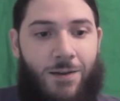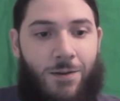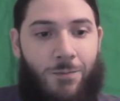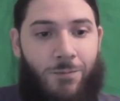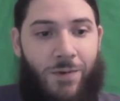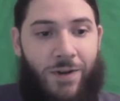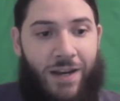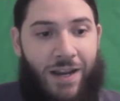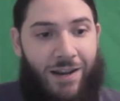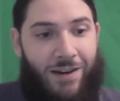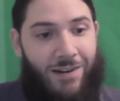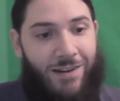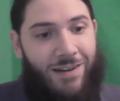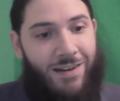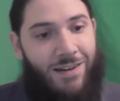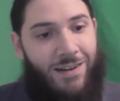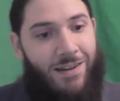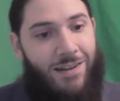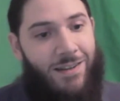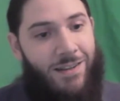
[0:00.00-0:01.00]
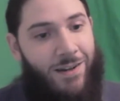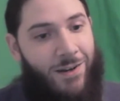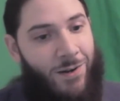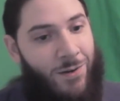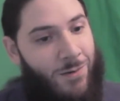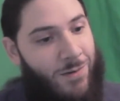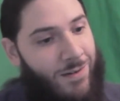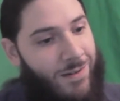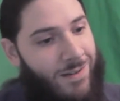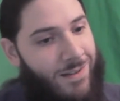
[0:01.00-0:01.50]
But yeah, you
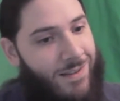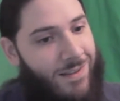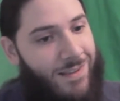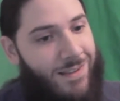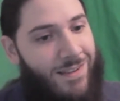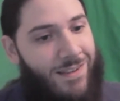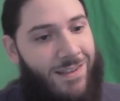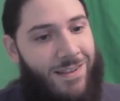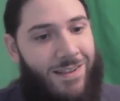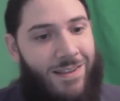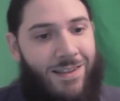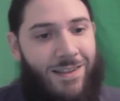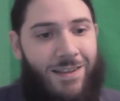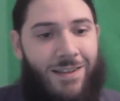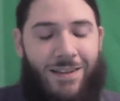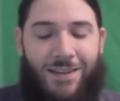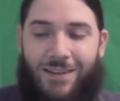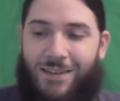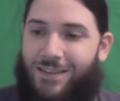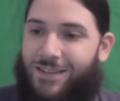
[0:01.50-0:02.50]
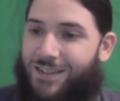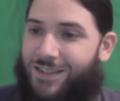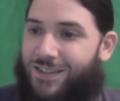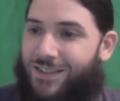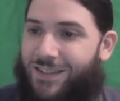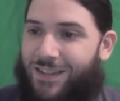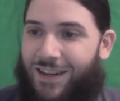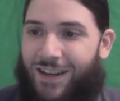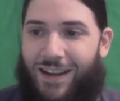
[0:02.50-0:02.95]
know, just